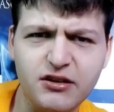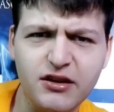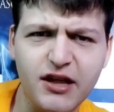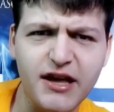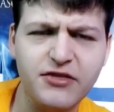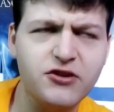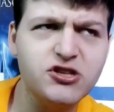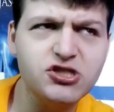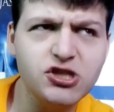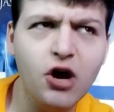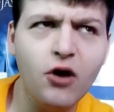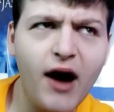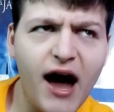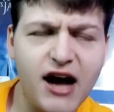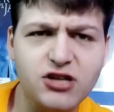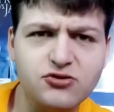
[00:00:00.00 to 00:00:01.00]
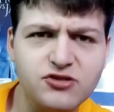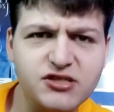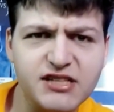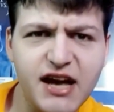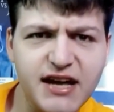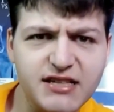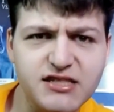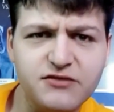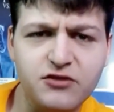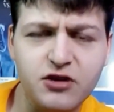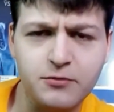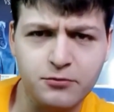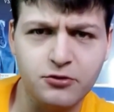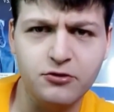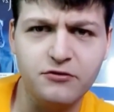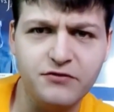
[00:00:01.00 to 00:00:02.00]
Like, there's no actual scientific
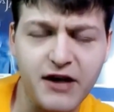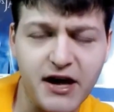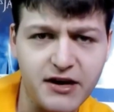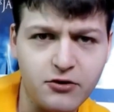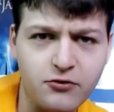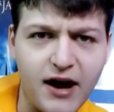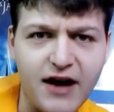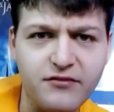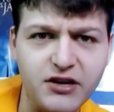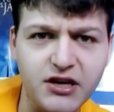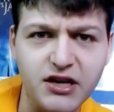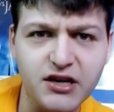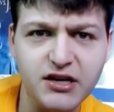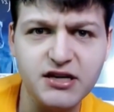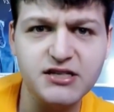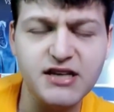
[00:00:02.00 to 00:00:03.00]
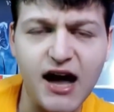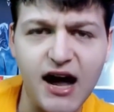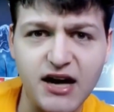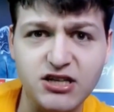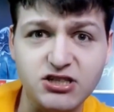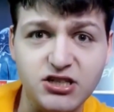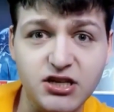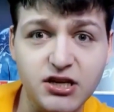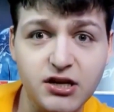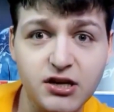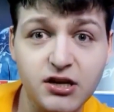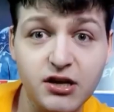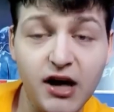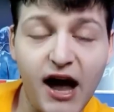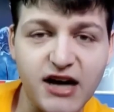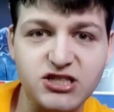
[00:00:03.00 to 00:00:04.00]
proof that gravity is actually
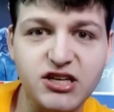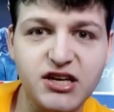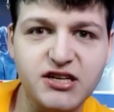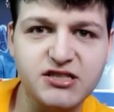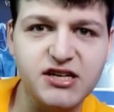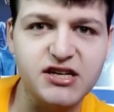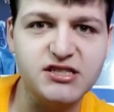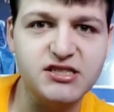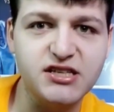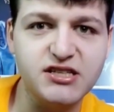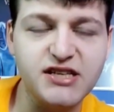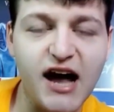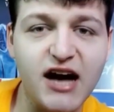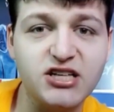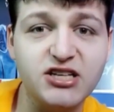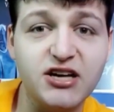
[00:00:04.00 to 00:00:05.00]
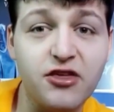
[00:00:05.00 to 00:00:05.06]
exists. It's actually a